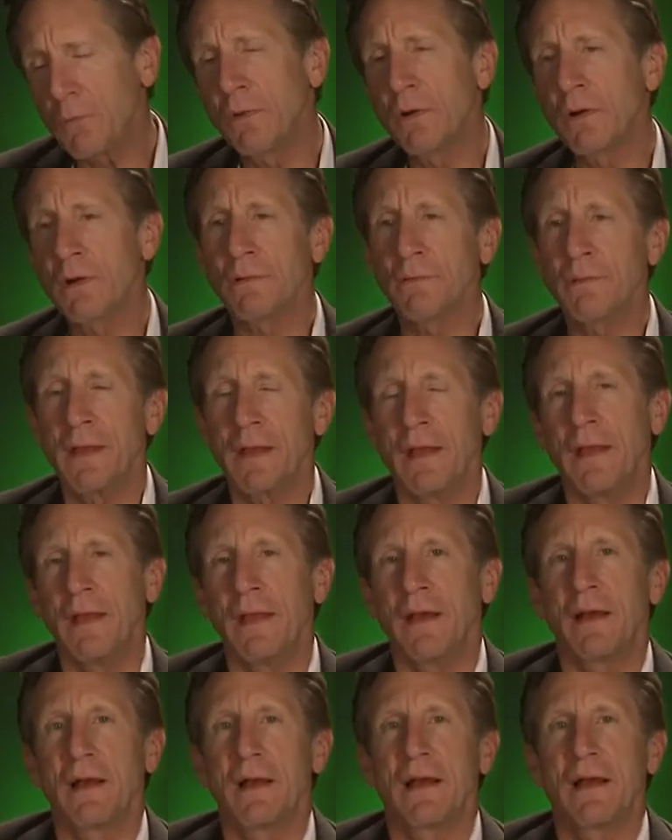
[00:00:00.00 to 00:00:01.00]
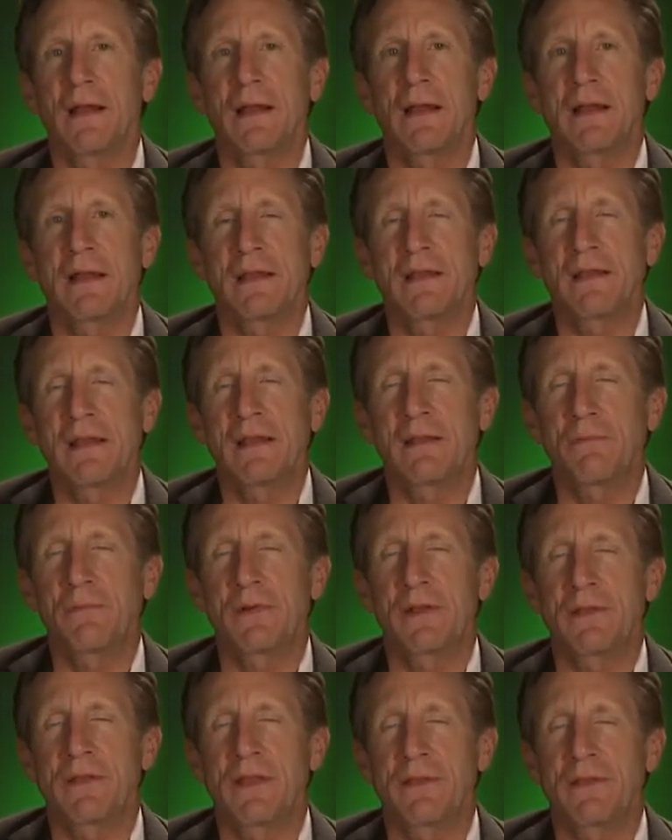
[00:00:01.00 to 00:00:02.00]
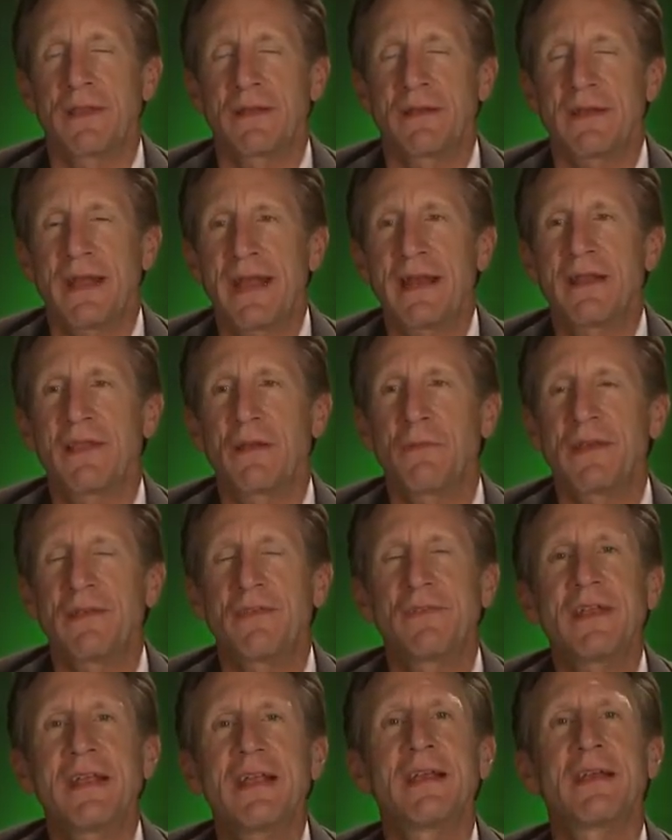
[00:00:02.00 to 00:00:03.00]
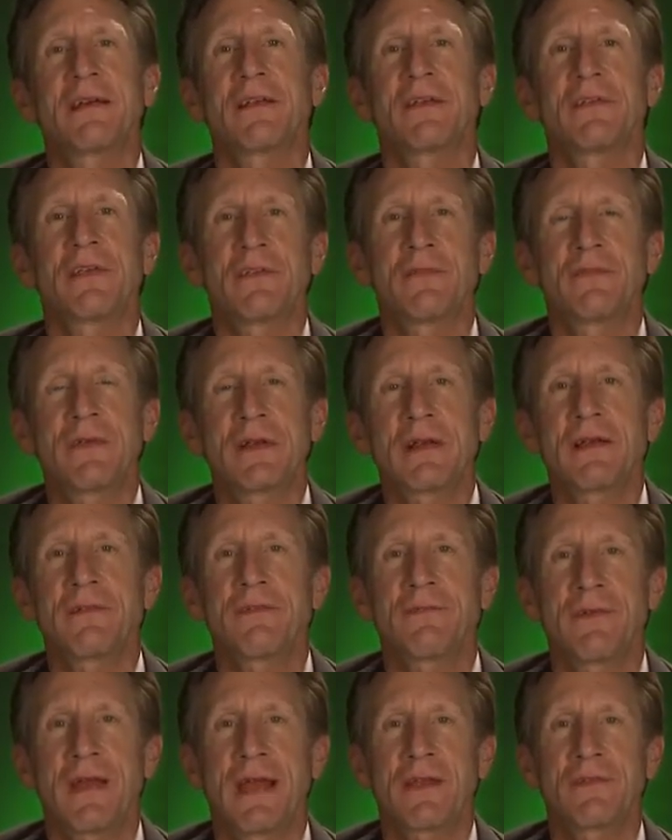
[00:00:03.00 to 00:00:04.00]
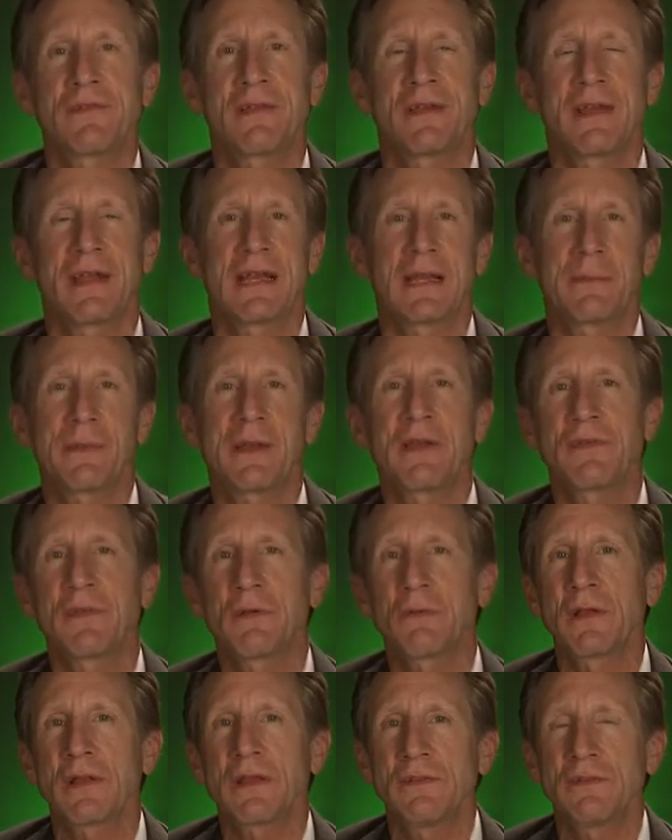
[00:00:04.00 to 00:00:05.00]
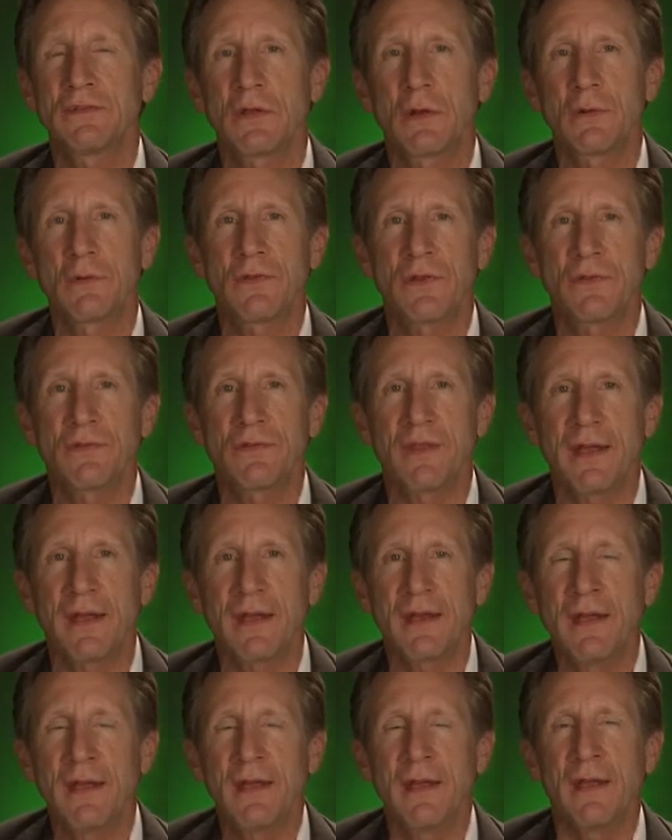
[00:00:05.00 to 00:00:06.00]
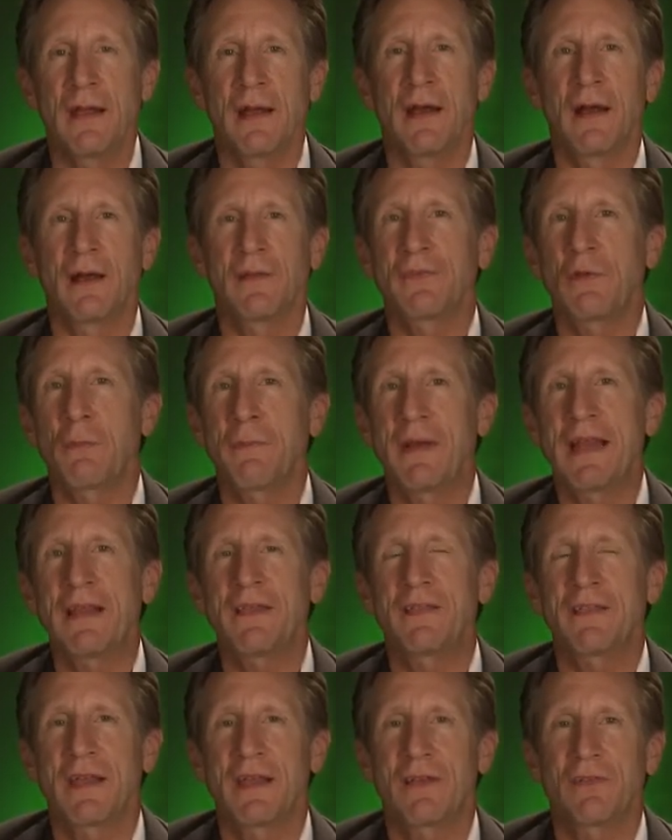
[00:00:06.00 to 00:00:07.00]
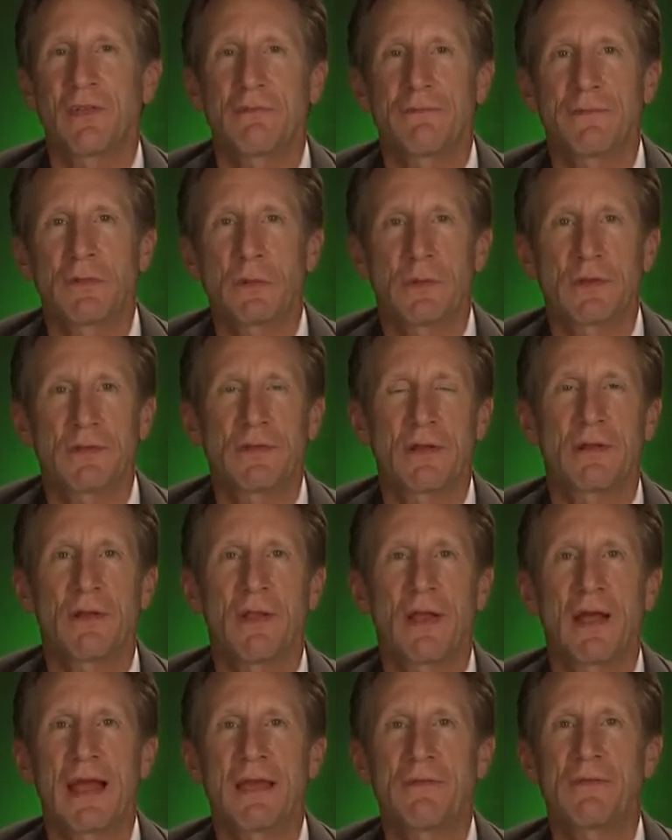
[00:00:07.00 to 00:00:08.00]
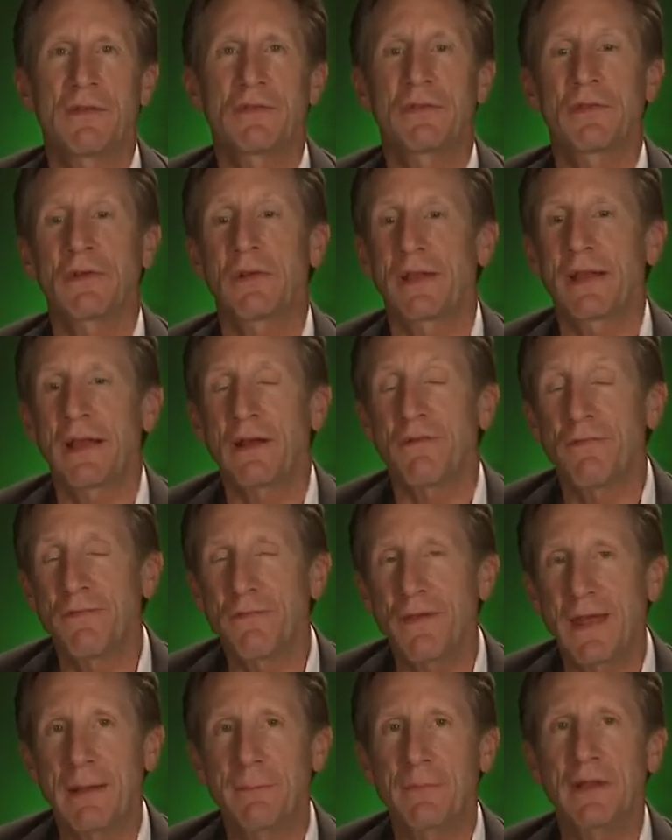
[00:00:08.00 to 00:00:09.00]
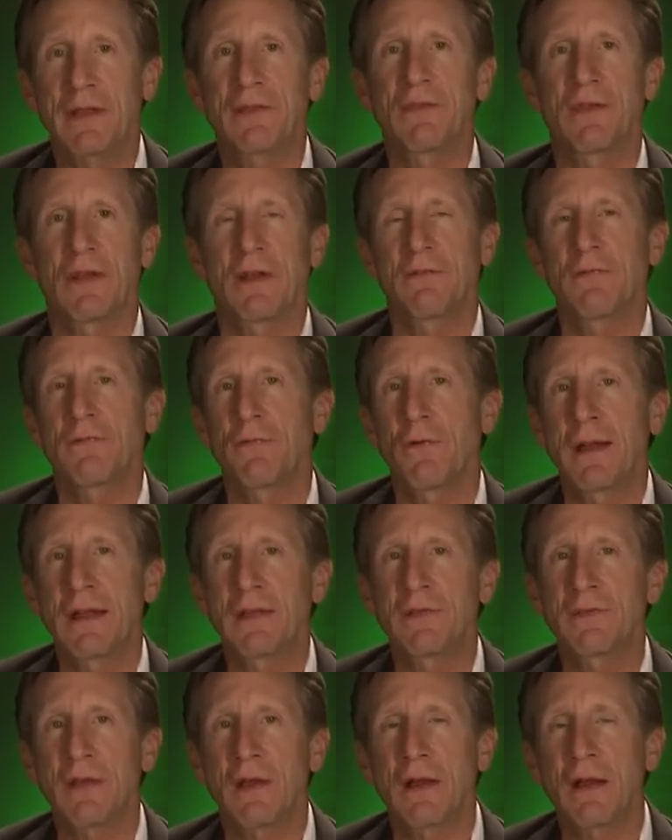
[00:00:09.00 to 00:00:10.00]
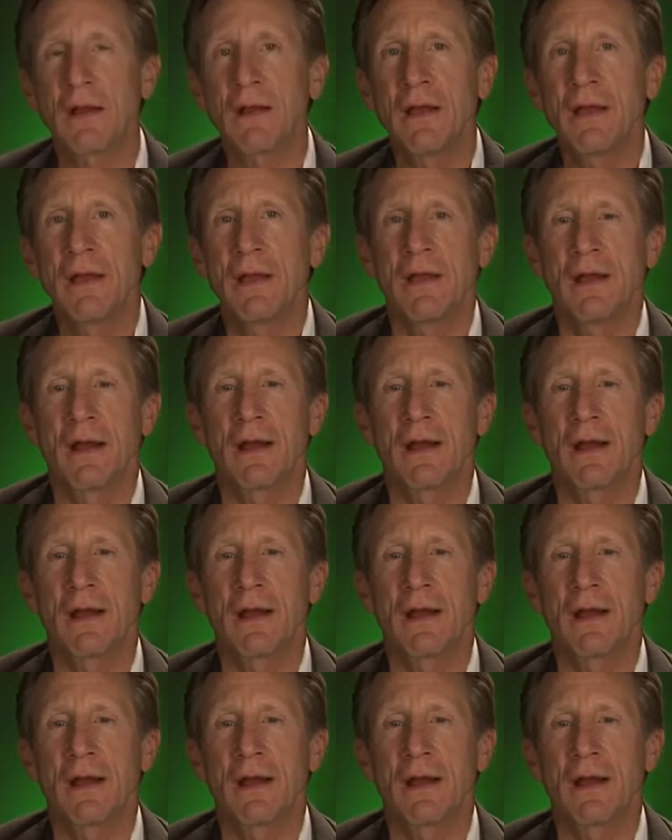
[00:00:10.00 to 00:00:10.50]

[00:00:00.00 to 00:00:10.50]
We're, uh, we, the, the data that we see here is, is very fascinating because it really shows us that uh, so many things influence our life, and certainly our families and our friends are,